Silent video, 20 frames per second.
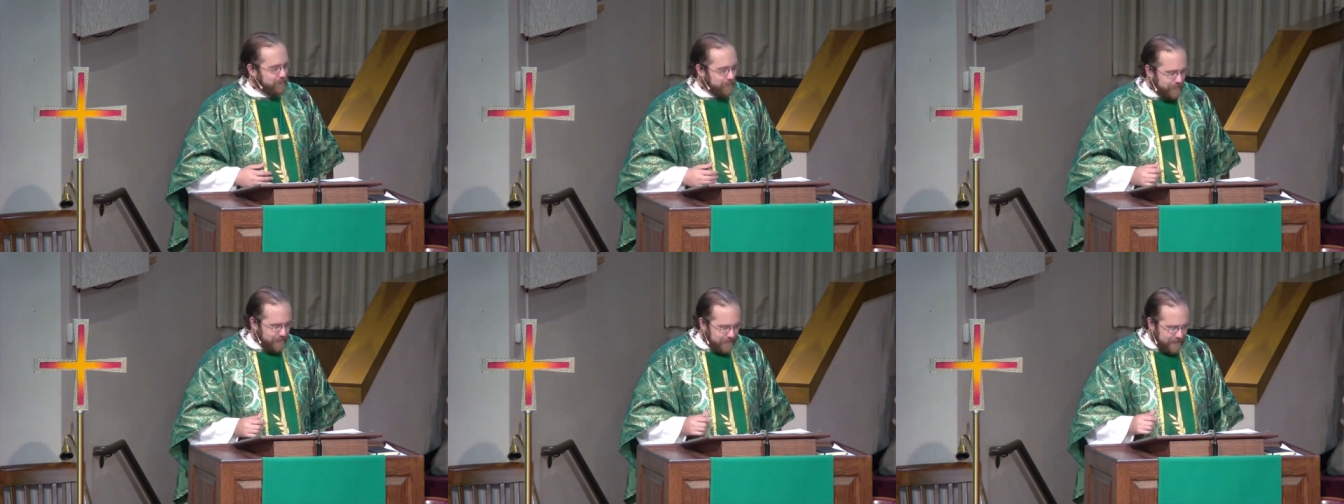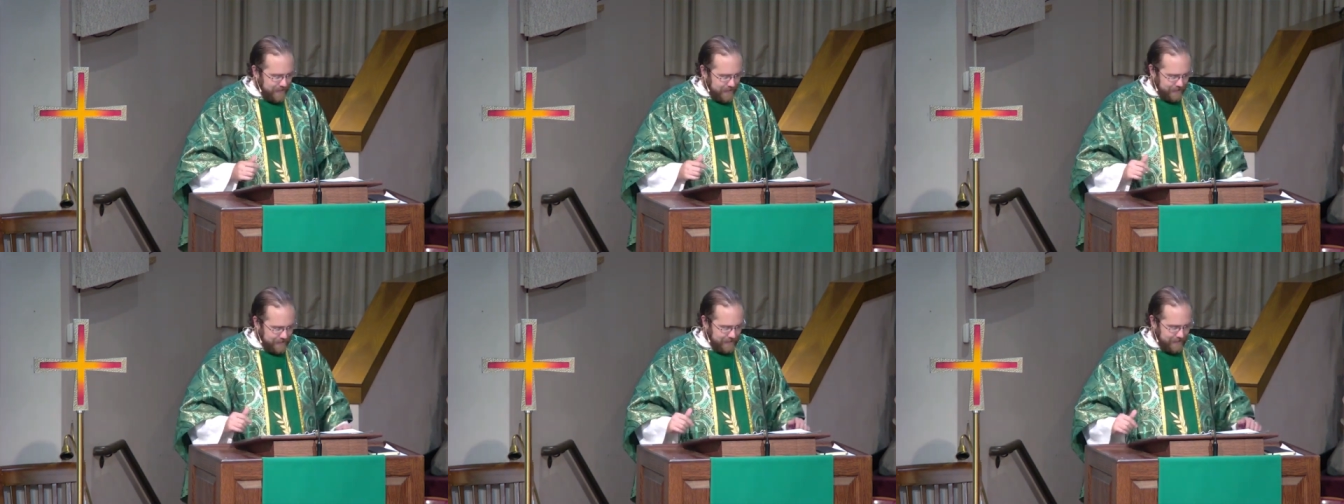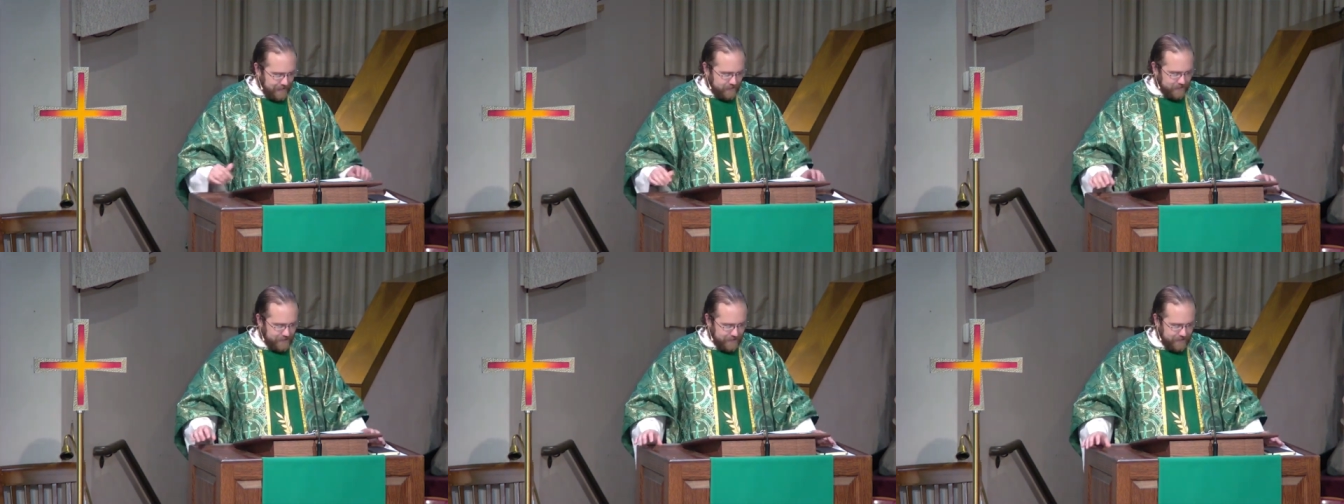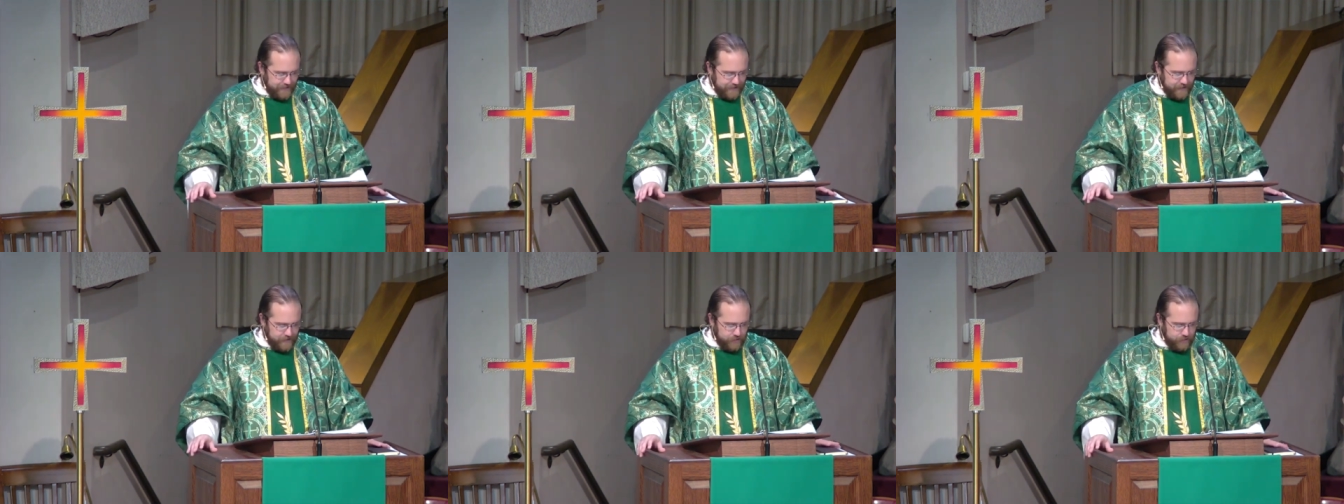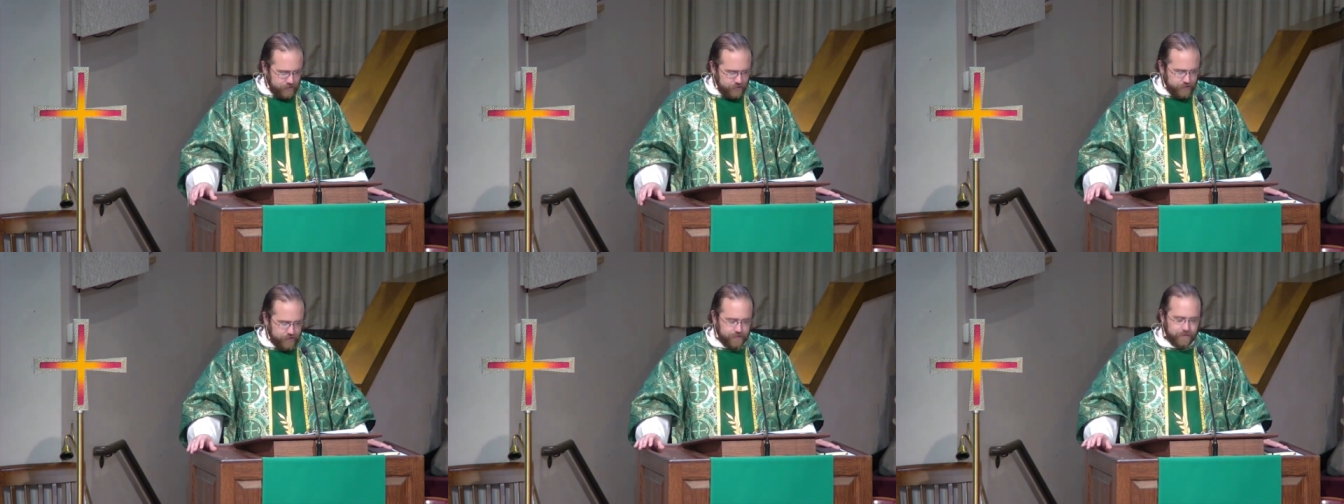We can't actually
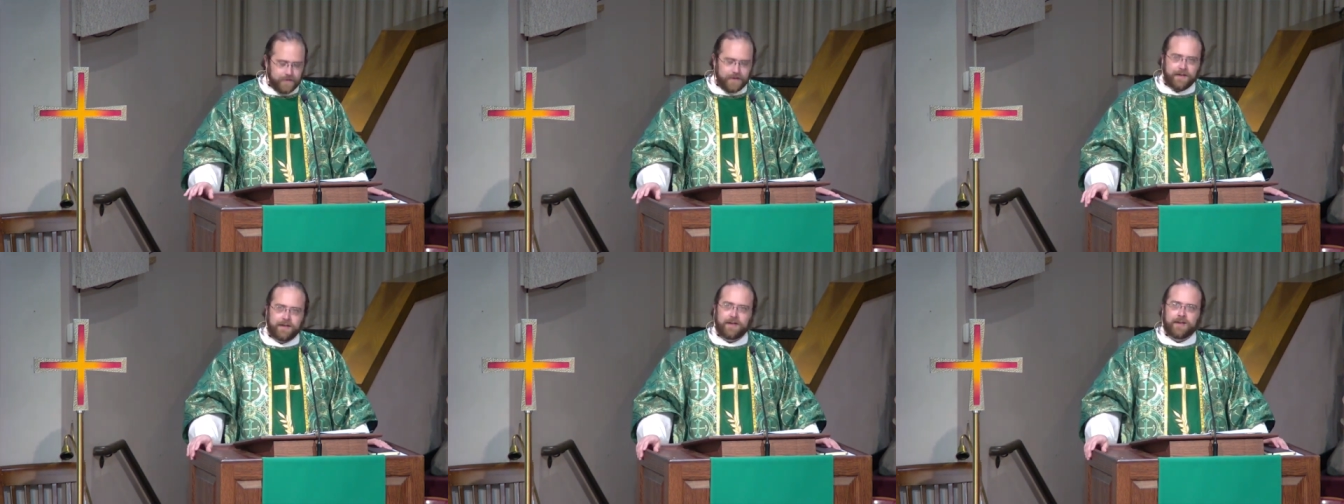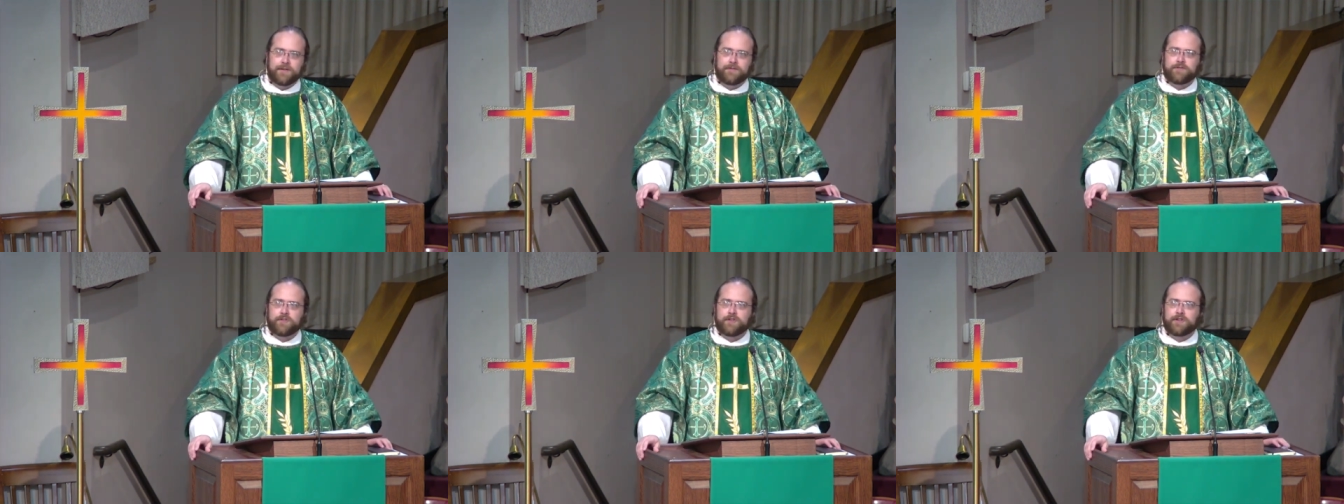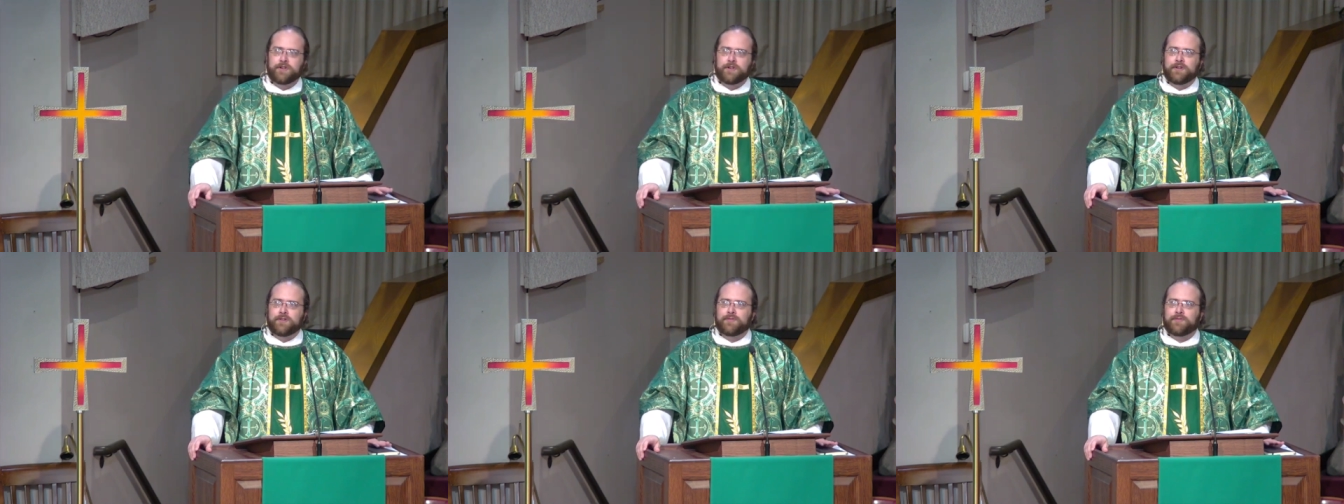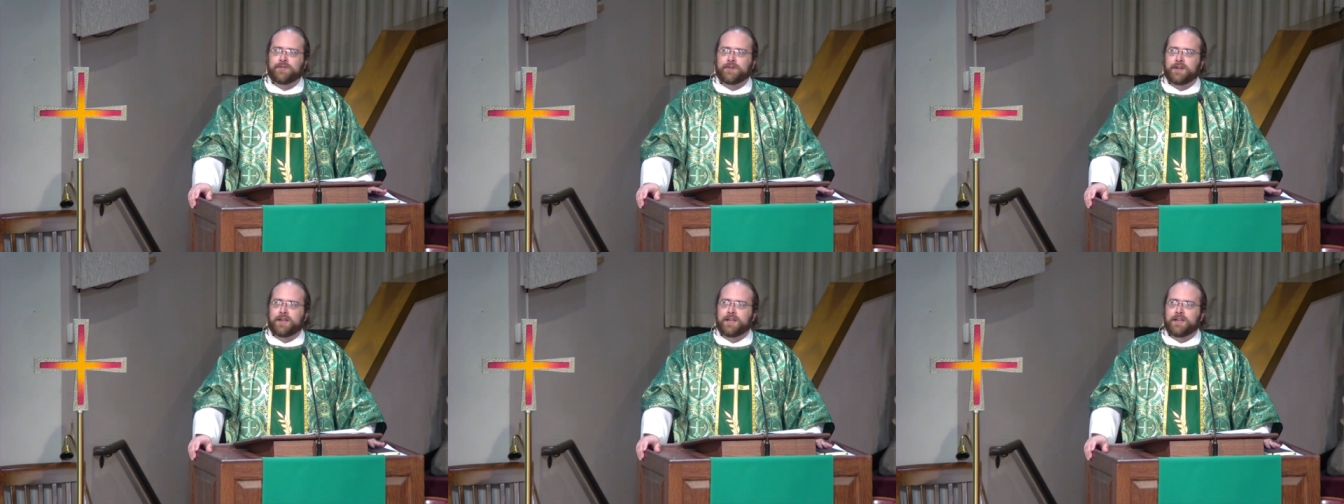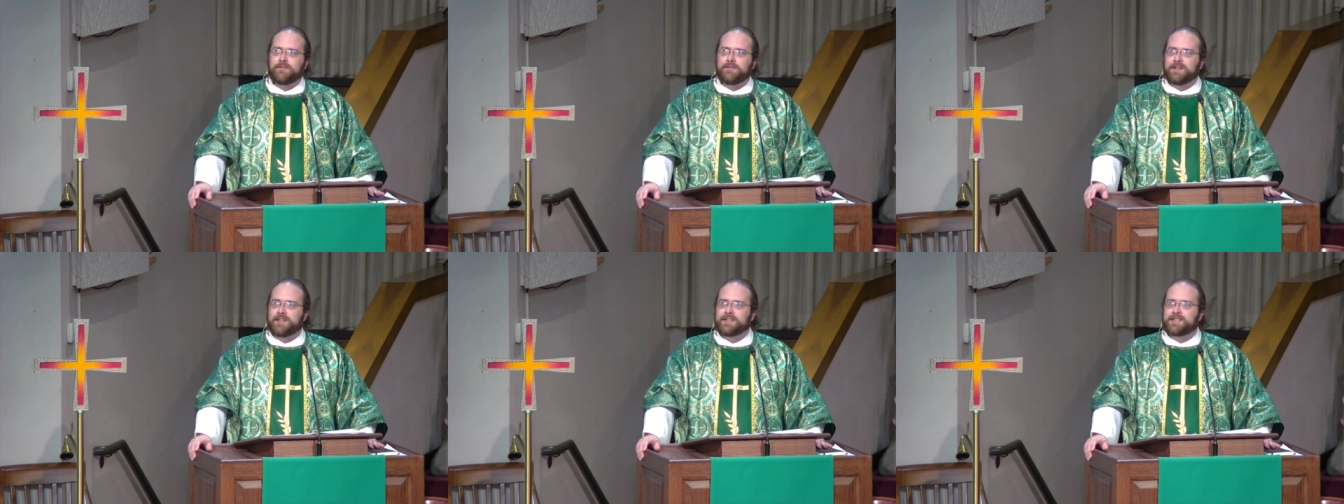do enough to earn
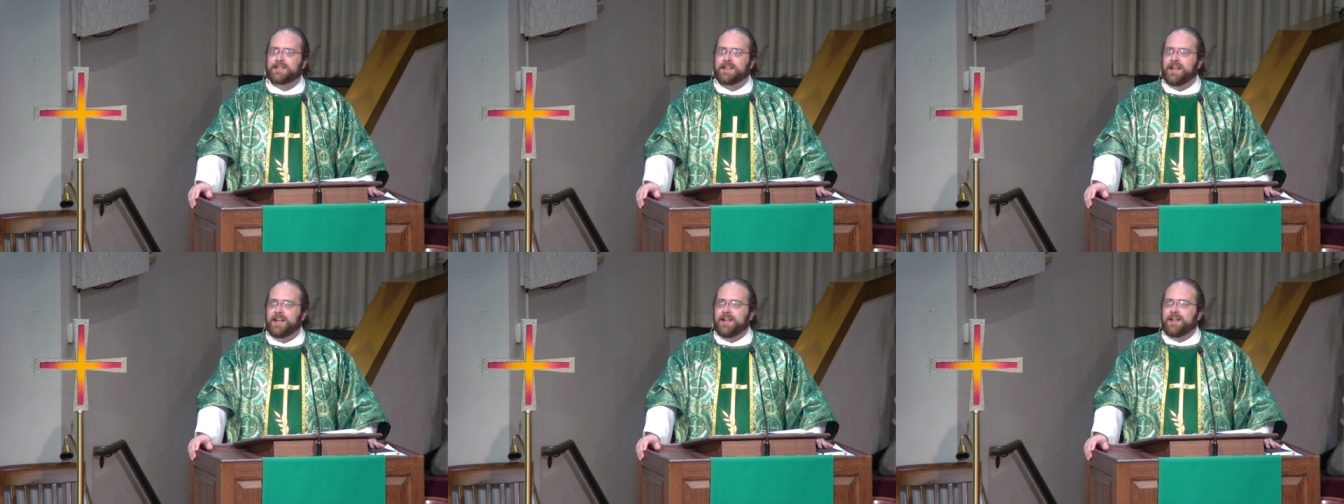forgiveness.